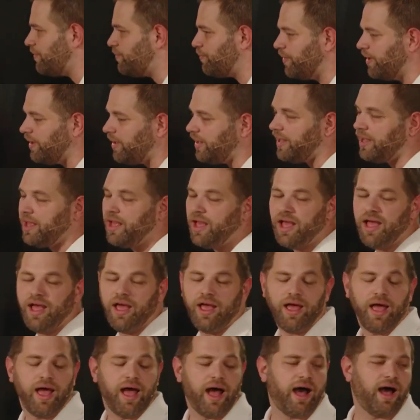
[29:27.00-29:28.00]
said really,
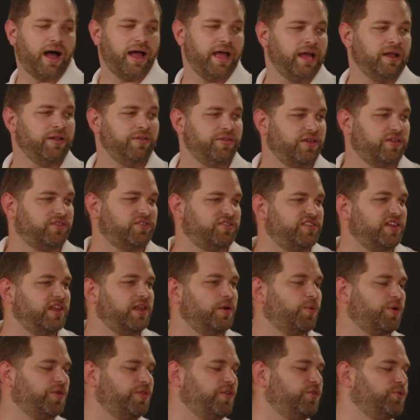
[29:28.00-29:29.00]
uh, in this
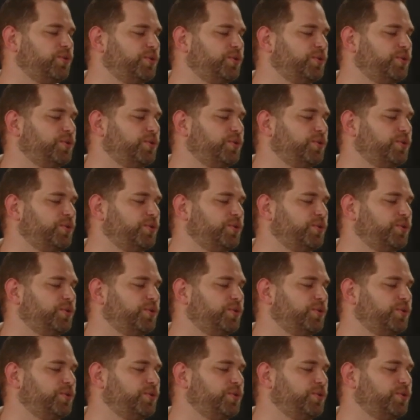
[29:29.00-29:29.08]
city where